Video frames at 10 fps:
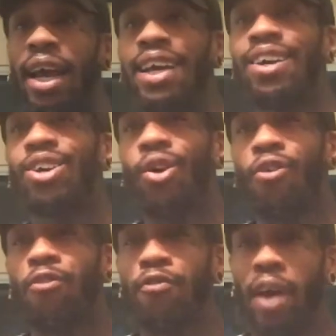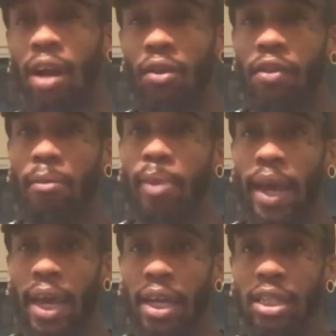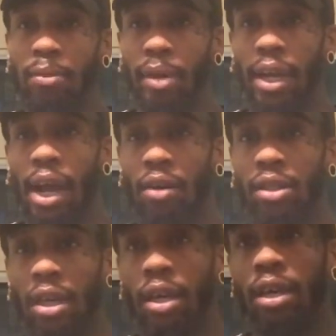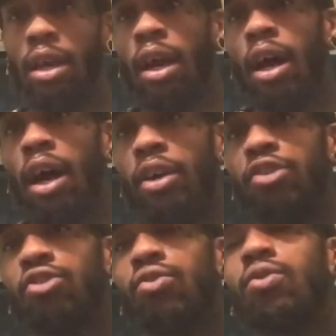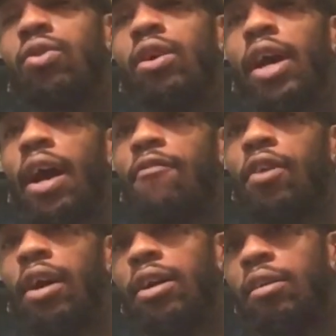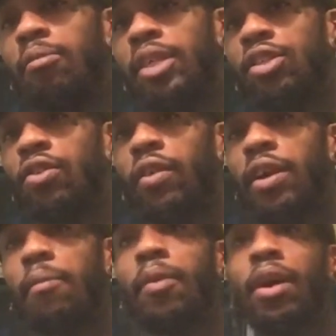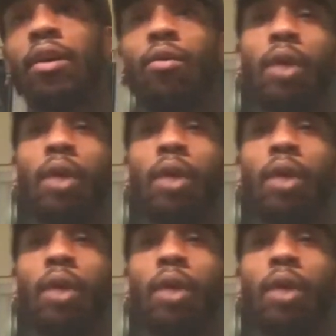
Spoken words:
Go follow the page, Penthouse Ink for Instagram. Well, I will